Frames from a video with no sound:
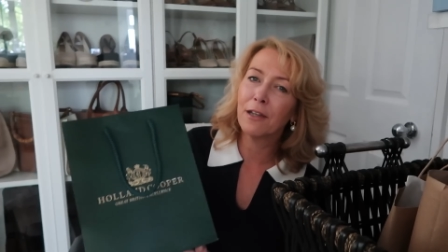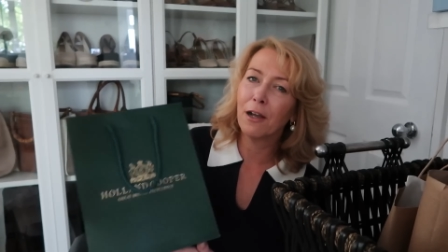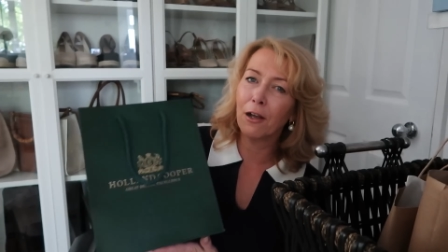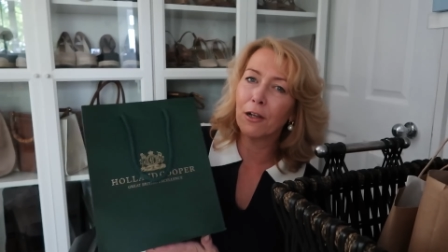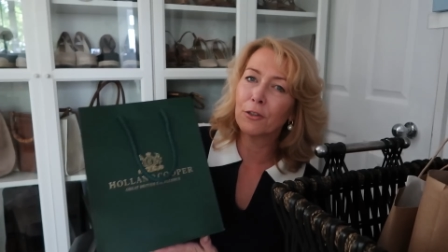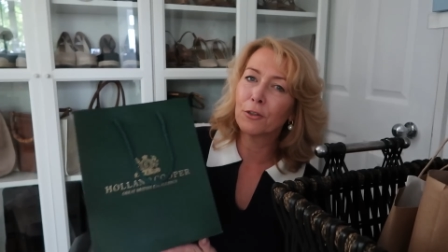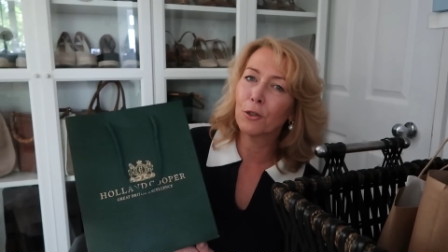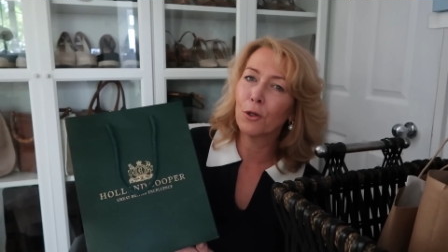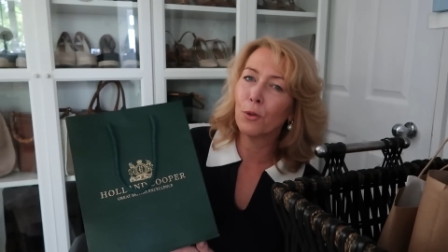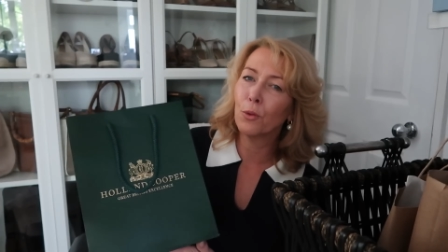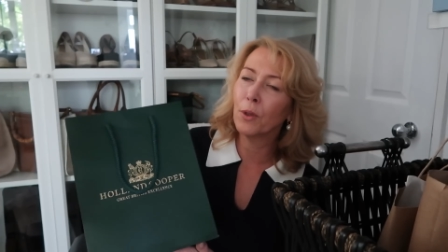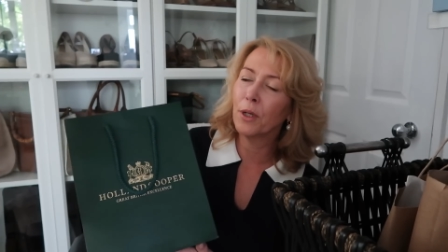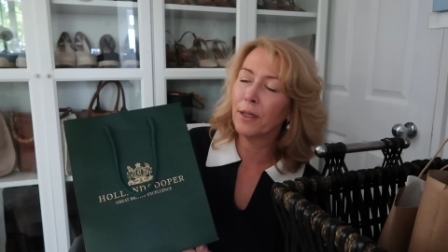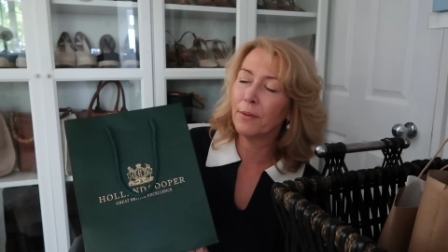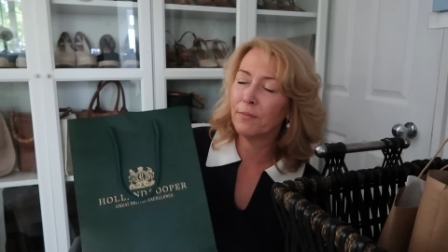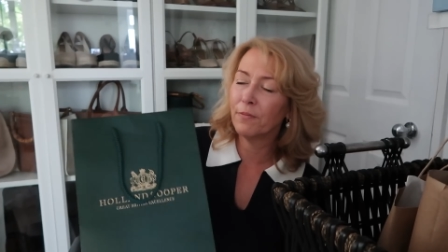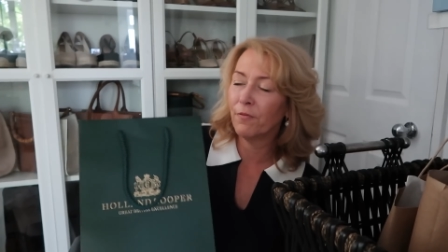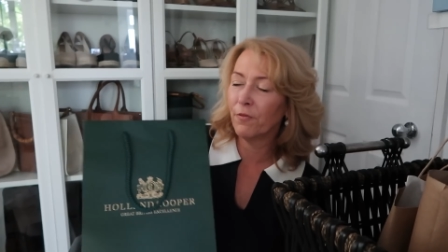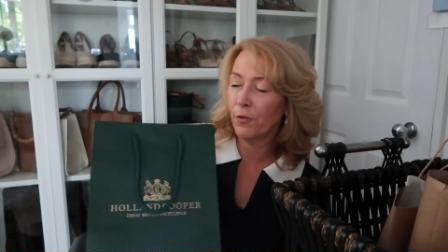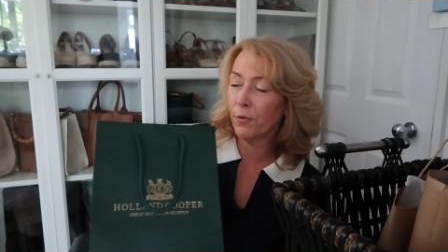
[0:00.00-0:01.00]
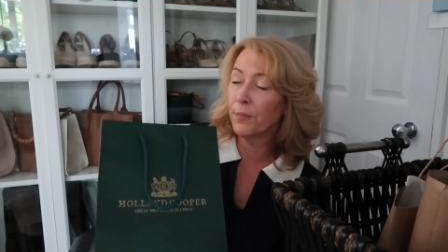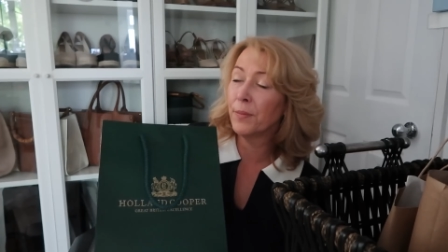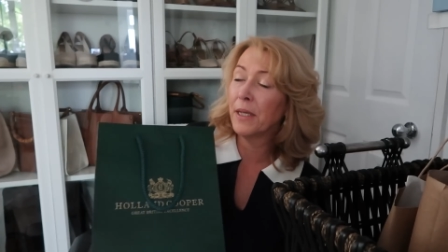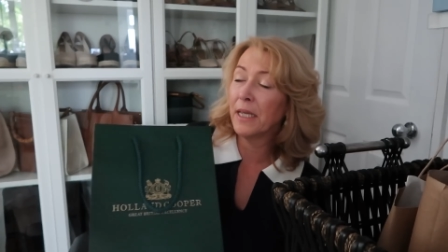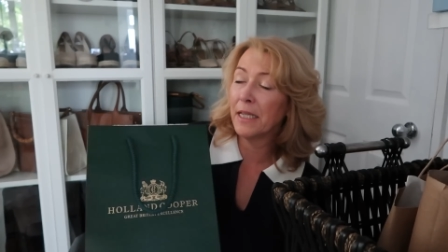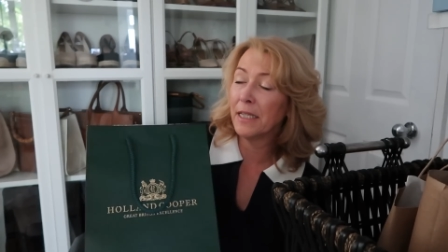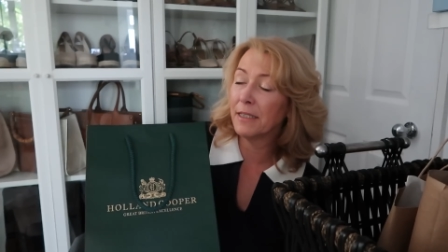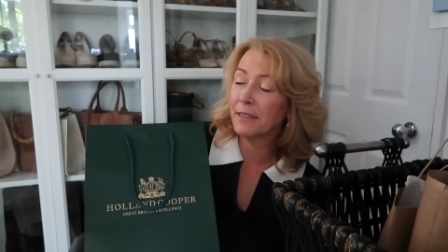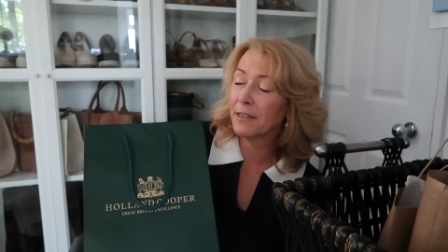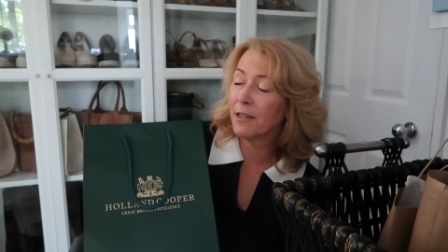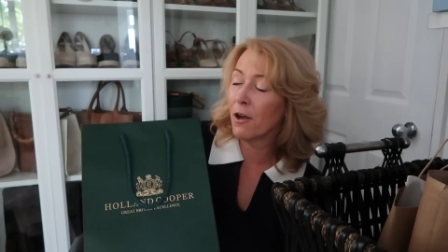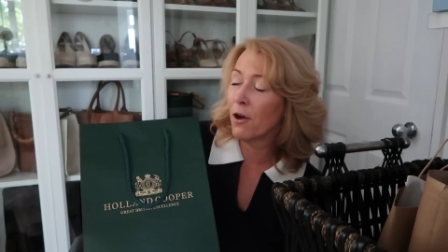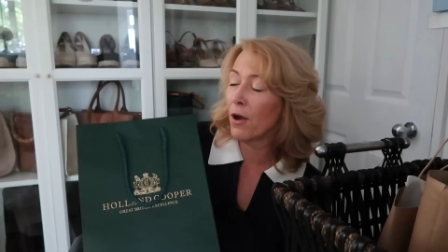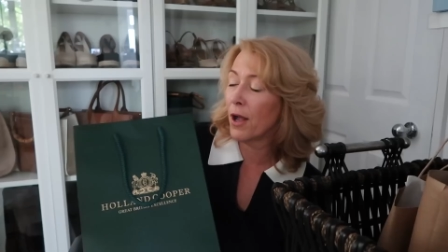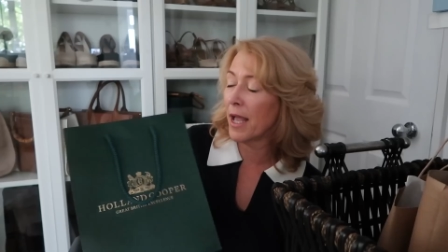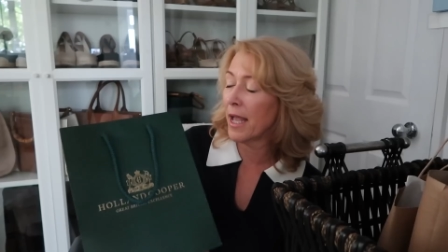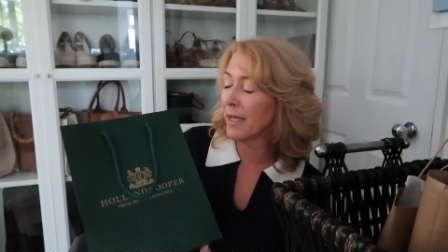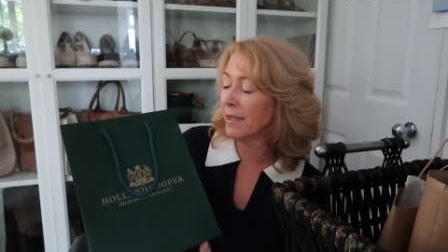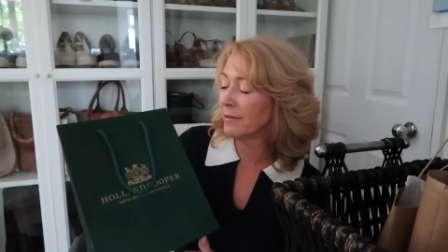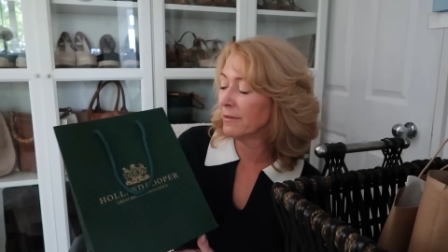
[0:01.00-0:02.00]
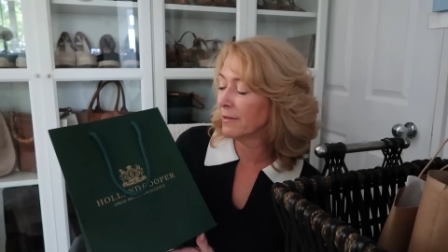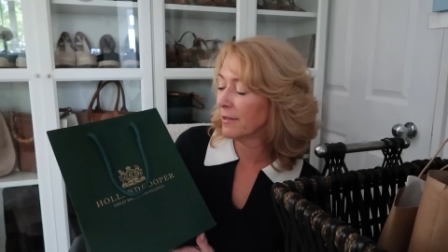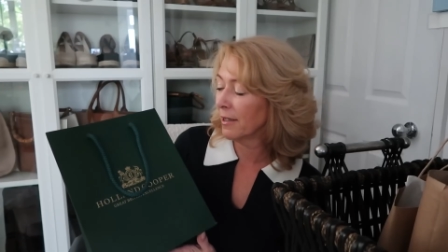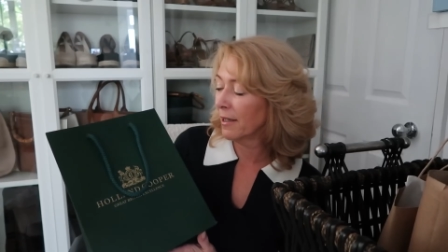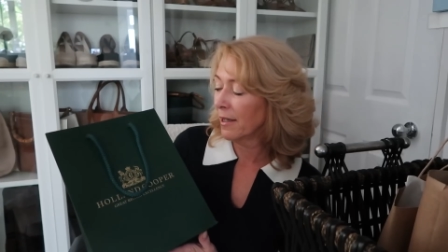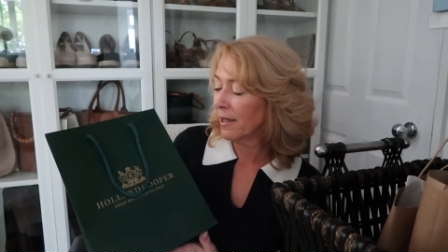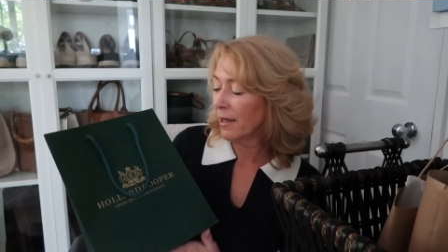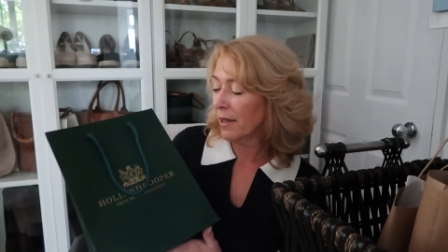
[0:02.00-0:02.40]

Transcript: I'd call it, for me it's high-end,